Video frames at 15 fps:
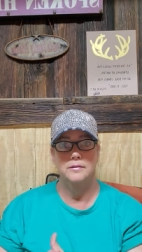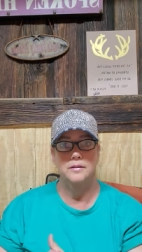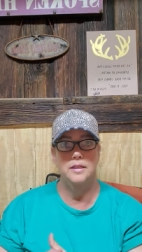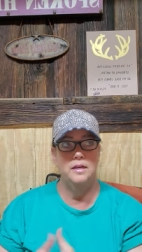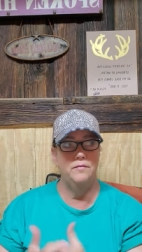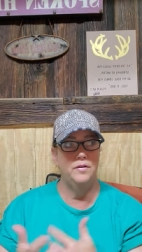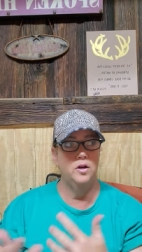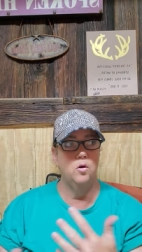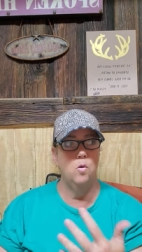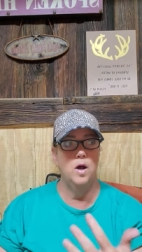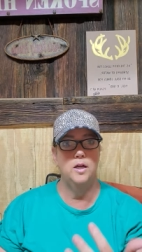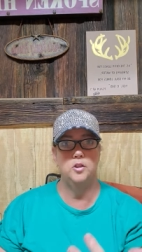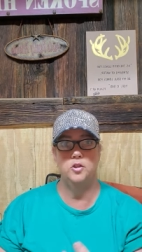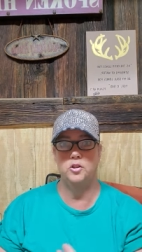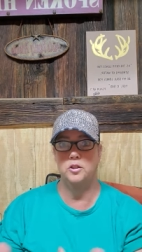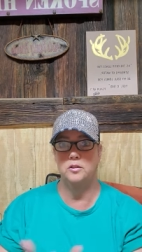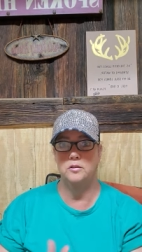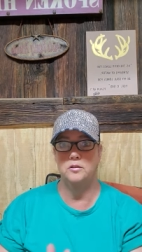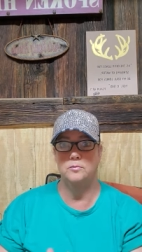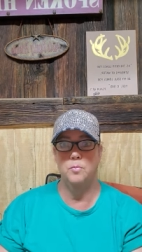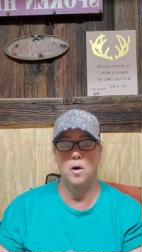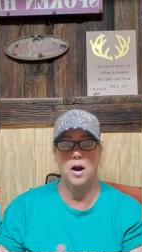leave your questions,
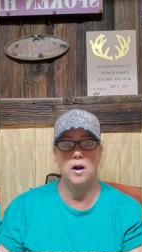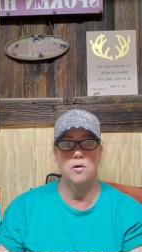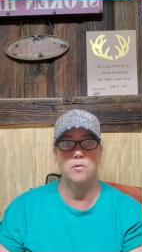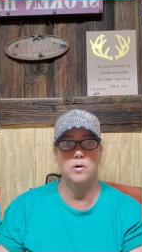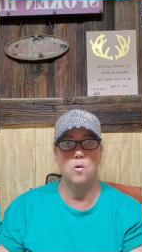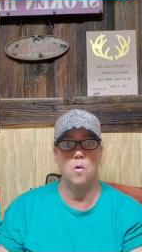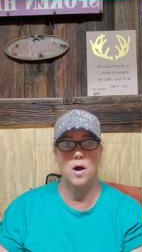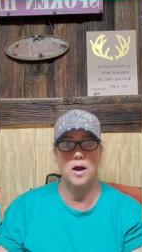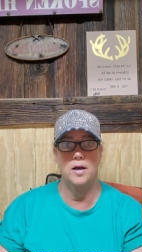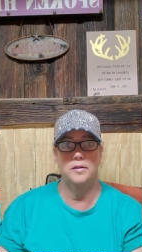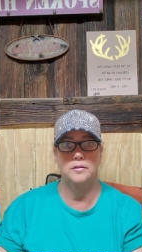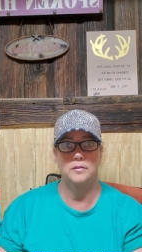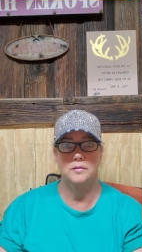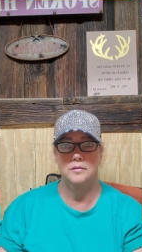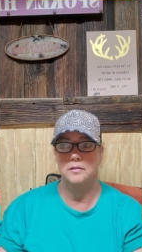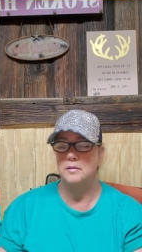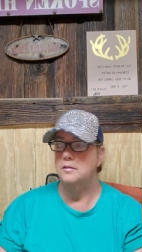prayer requests.